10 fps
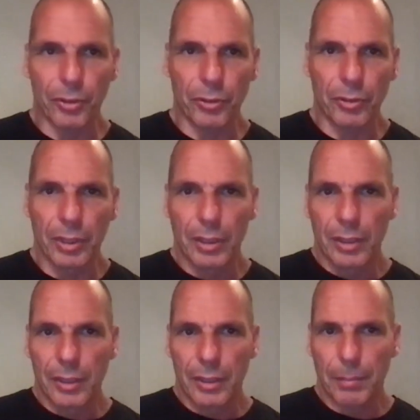Union,
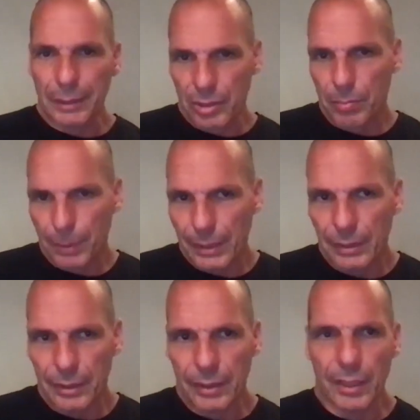then participate
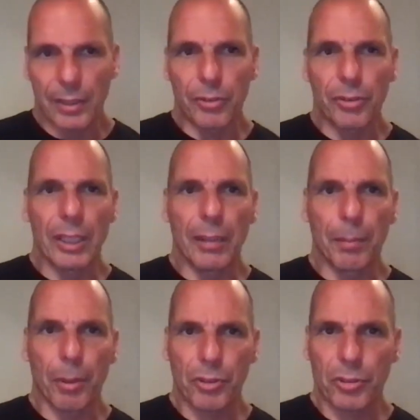in the Green New Deal
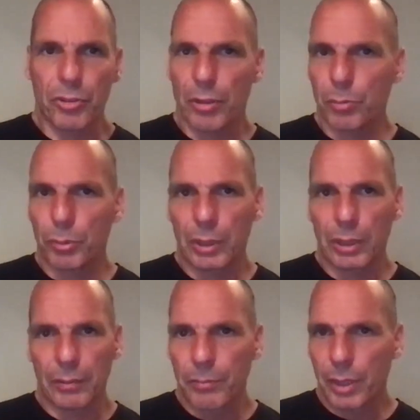project so that
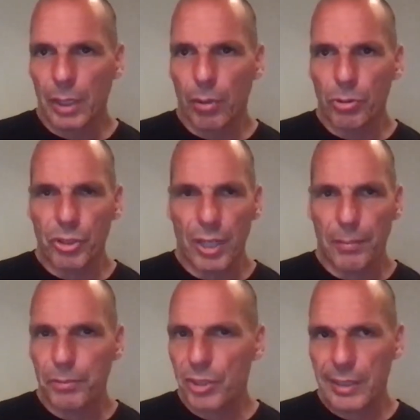we can all
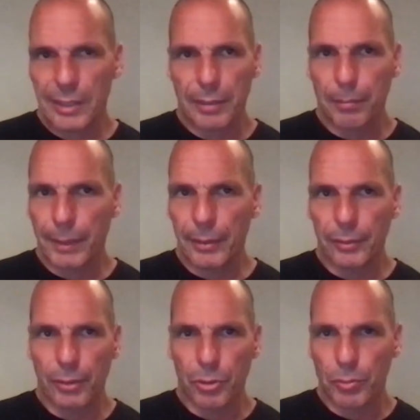share 600
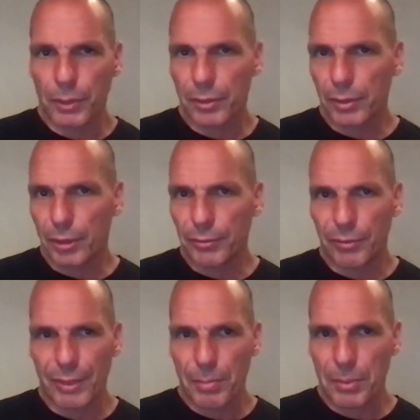billion euros worth of
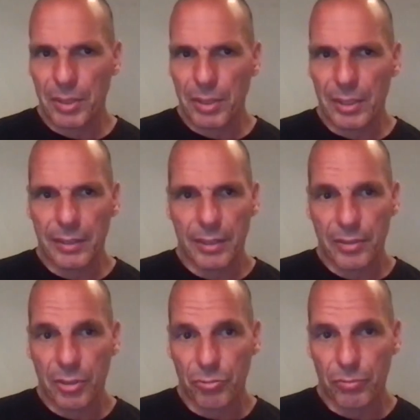investments in the green
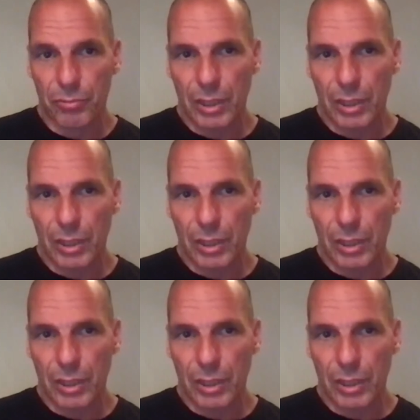transition.